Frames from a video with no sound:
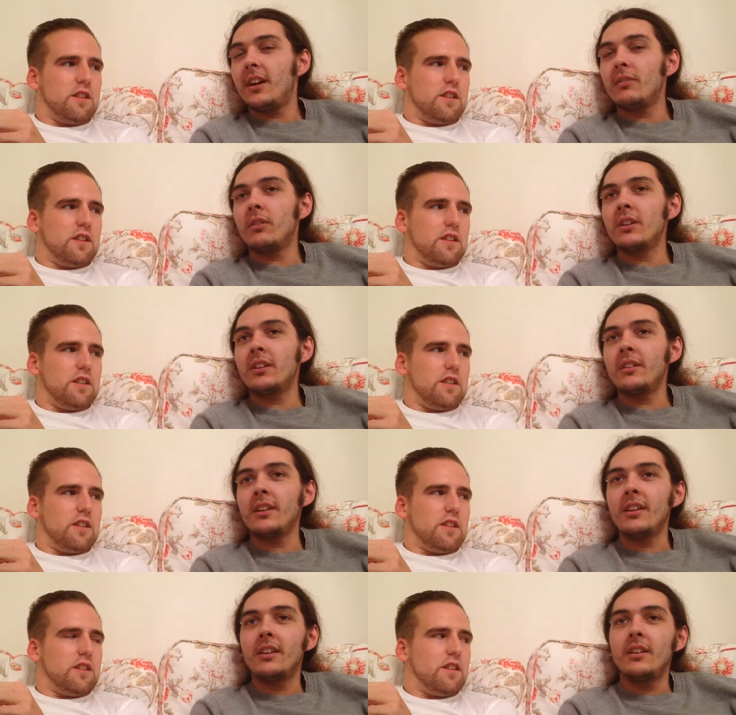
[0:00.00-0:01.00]

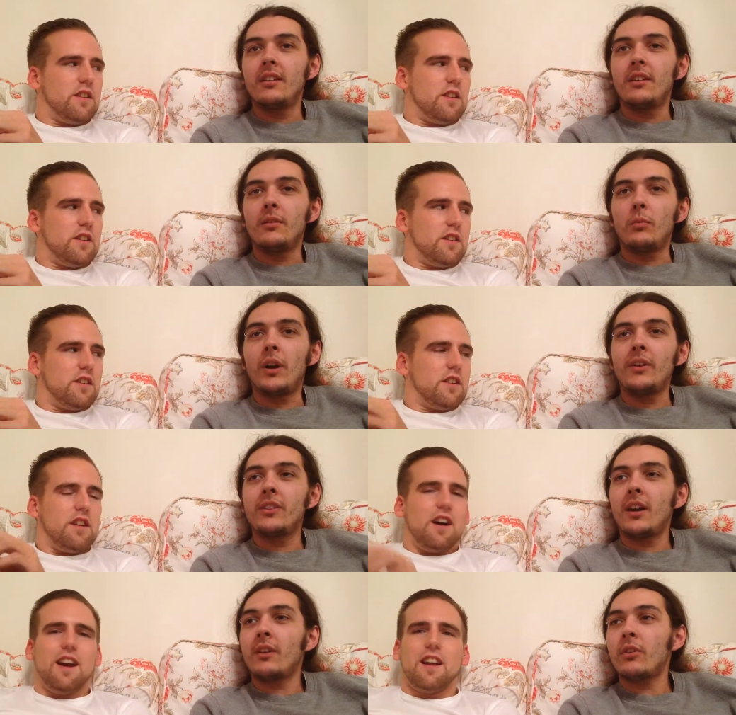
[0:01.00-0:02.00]
Speaker 1: Ironically? Yeah. Why is
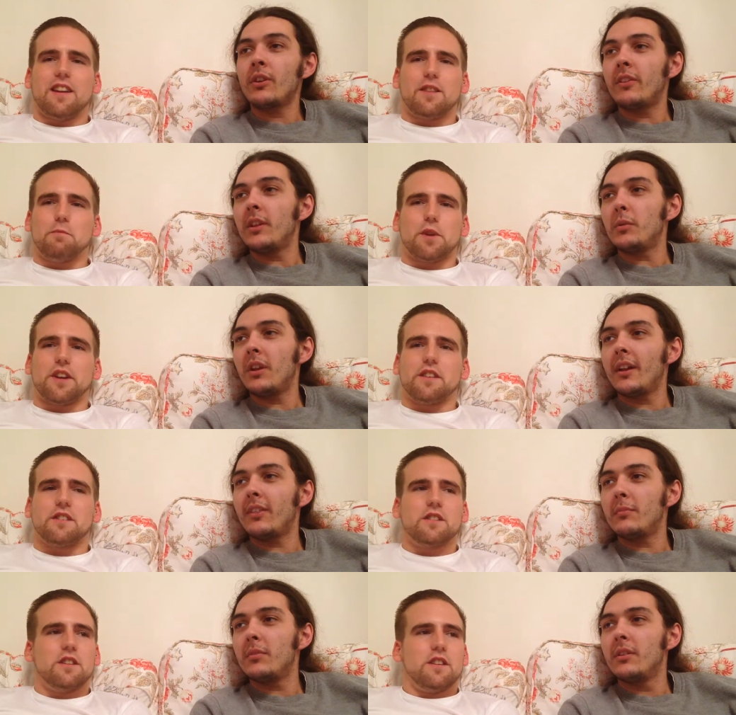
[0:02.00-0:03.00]
Speaker 2: that ironic? I like them
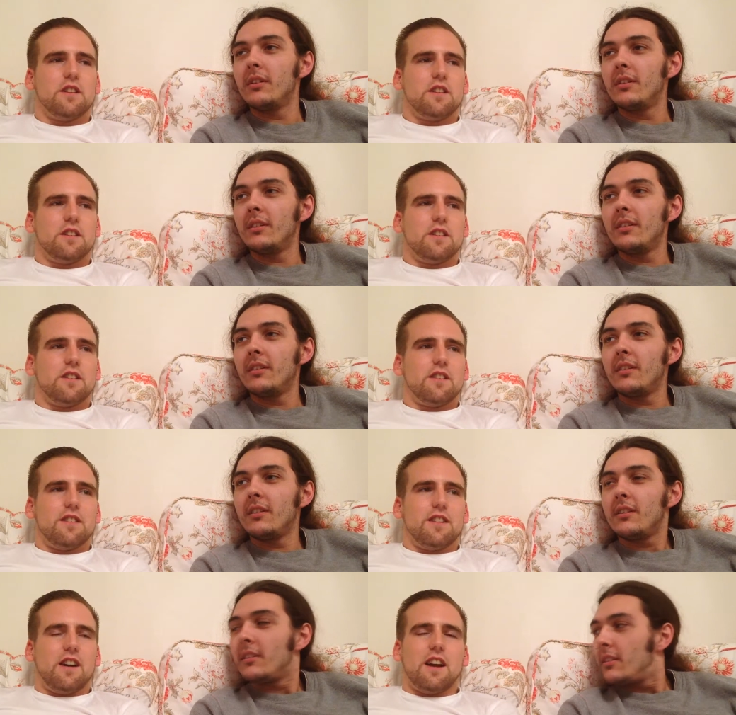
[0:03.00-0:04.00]
because... Like them?
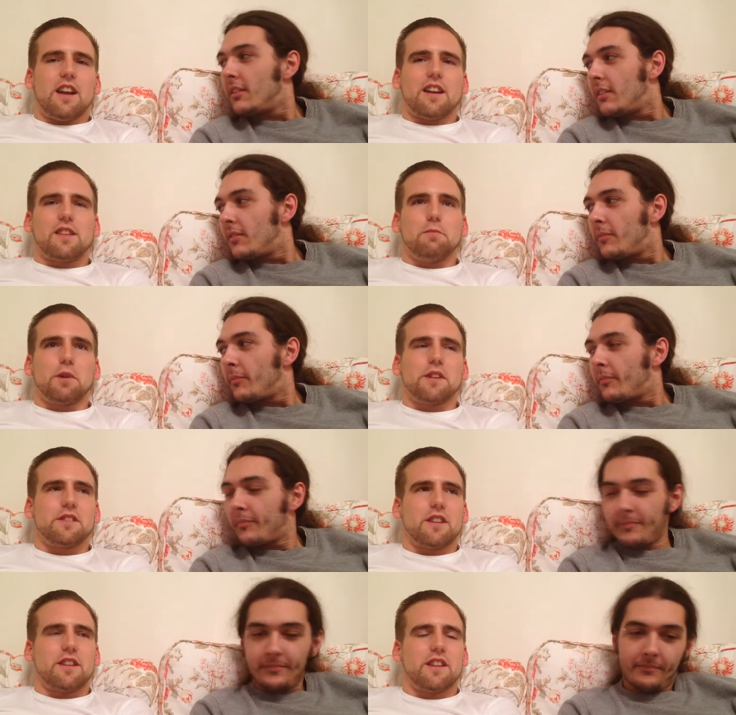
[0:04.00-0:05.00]
I like them
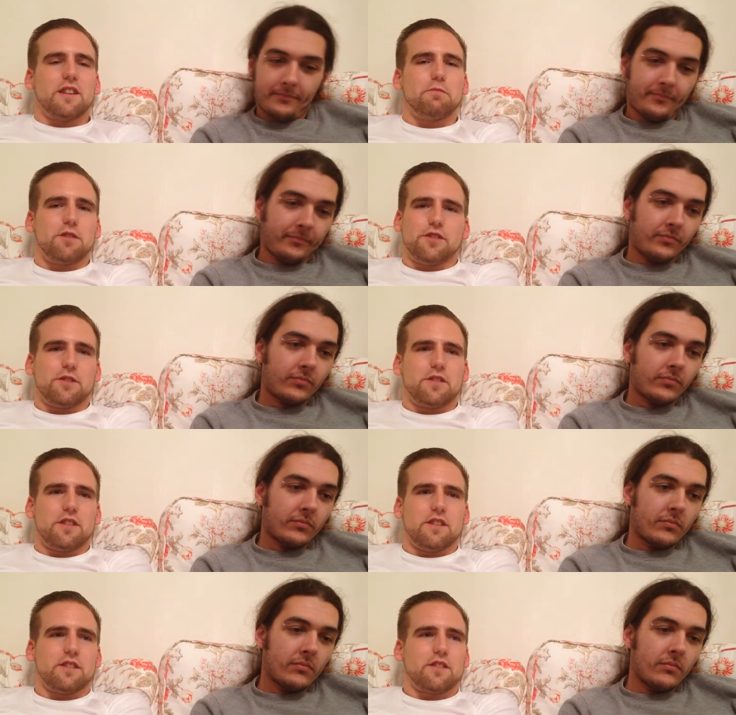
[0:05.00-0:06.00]
because they think they've produced
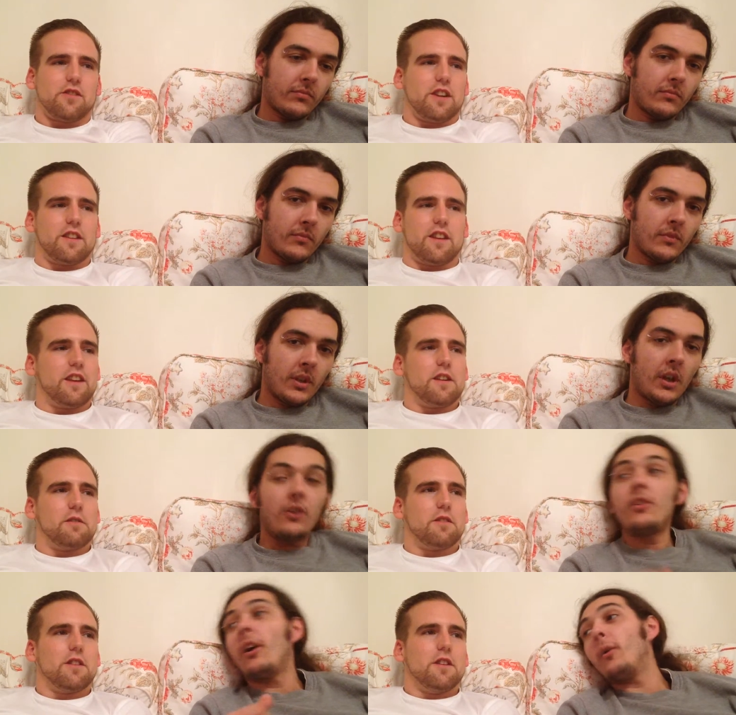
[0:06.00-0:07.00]
this great thing.
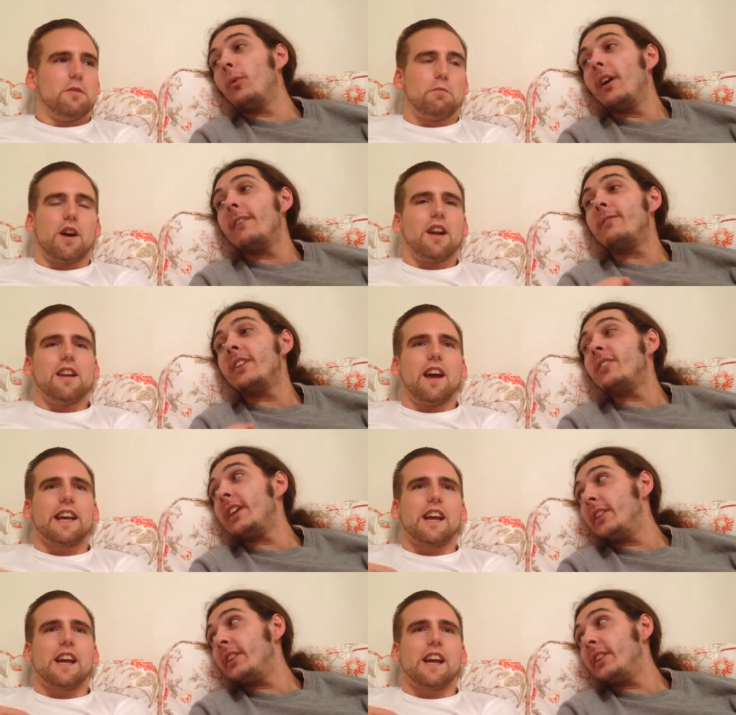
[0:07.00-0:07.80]
Speaker 1: No, but I Vin like